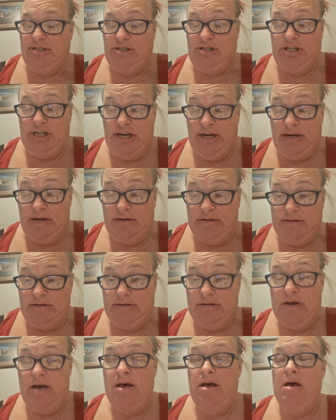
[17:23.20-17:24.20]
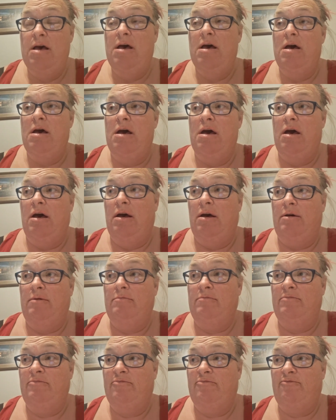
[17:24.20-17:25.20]
chicks
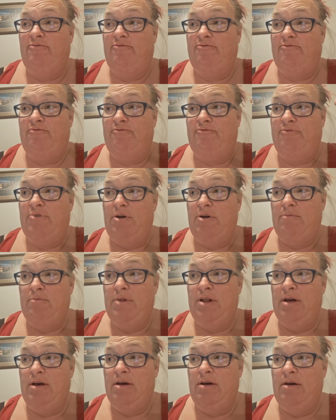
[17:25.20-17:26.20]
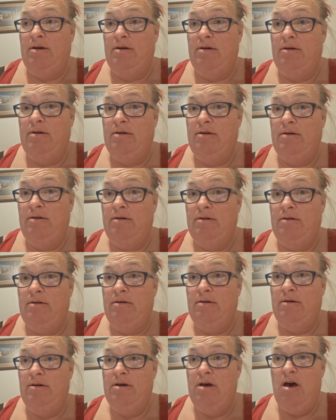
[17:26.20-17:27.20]
from the
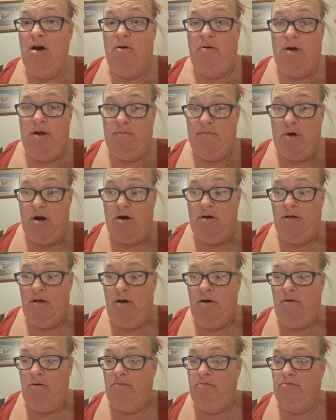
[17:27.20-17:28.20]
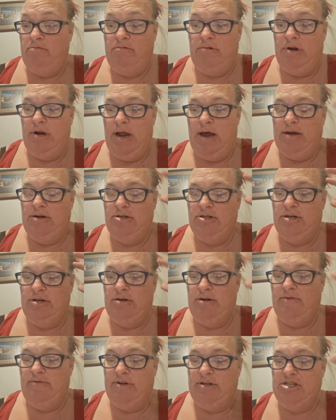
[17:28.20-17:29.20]
Oak and Marlowe
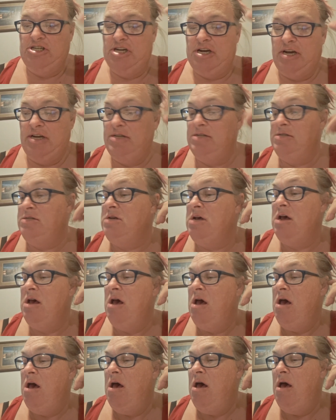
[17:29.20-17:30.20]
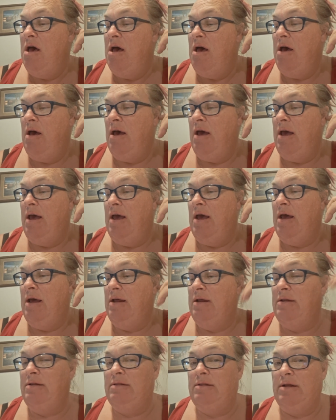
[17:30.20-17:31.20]
collection of the chickens,
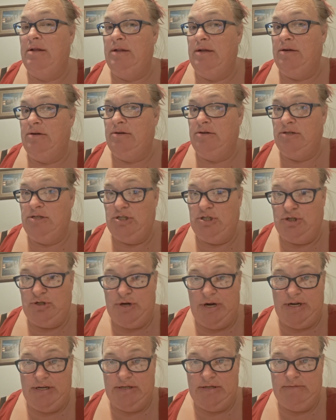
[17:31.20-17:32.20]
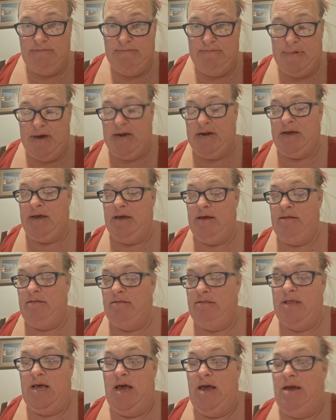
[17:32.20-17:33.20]
and the little stress buddy
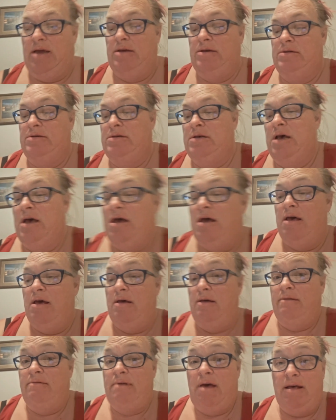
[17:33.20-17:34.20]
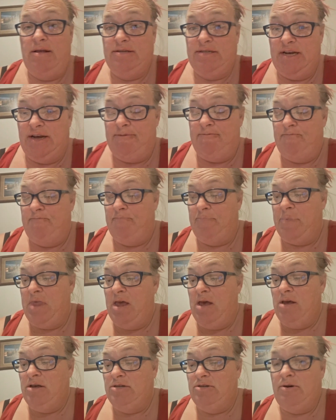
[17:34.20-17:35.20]
things. That's it.
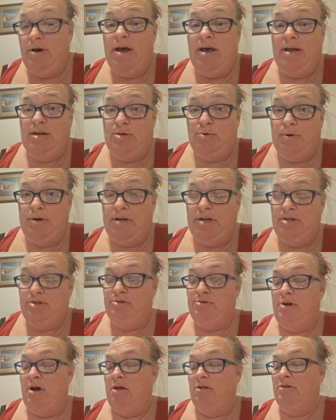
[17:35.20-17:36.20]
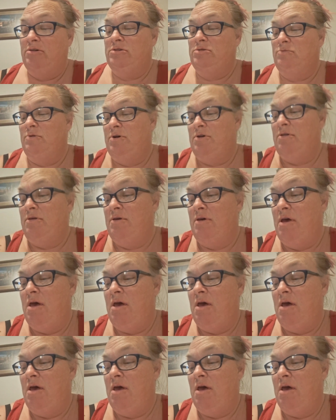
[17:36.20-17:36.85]
So I had $22 worth.